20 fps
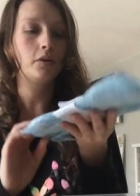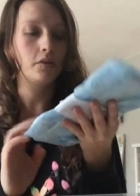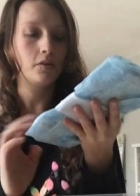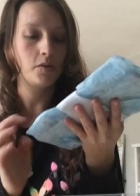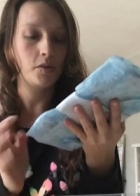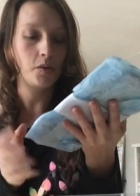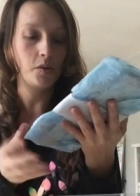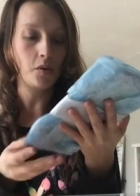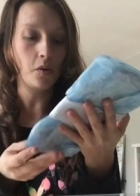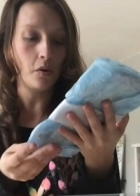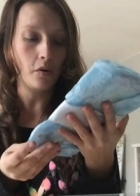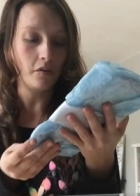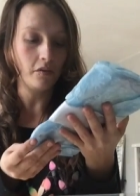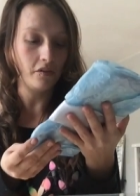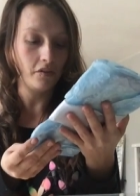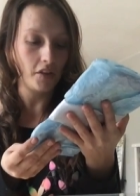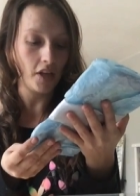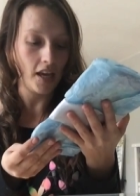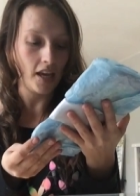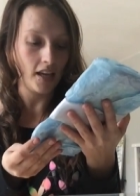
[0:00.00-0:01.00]

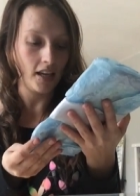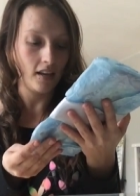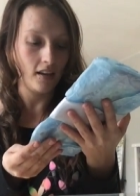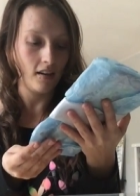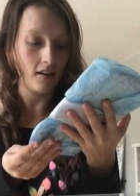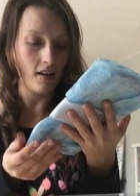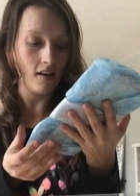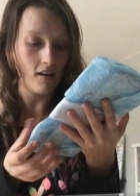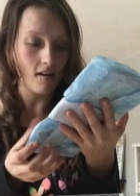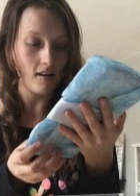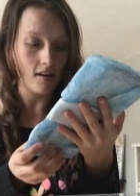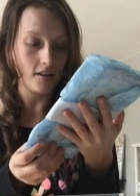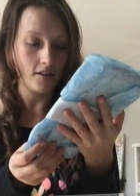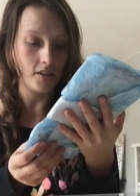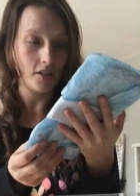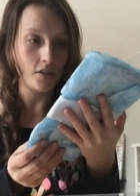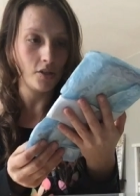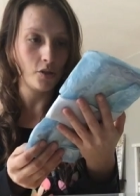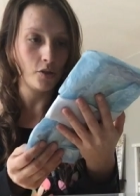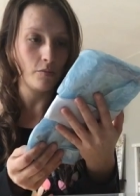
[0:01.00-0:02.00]
Snowflake uh,
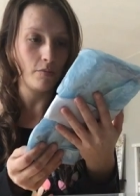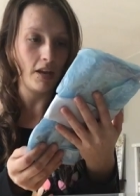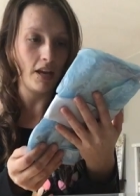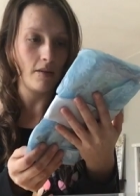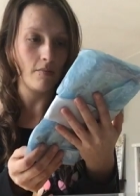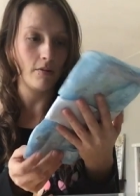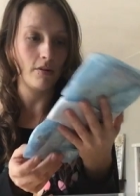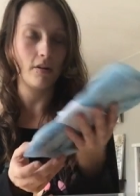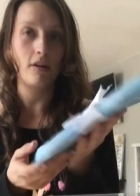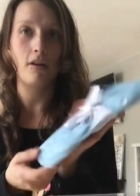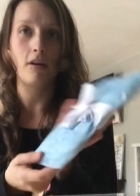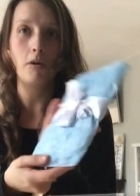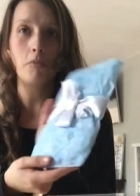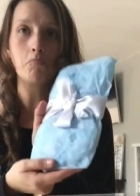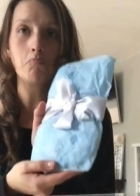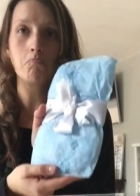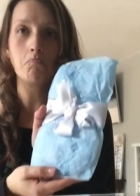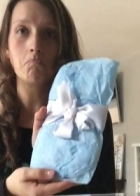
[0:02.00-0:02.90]
tissue paper.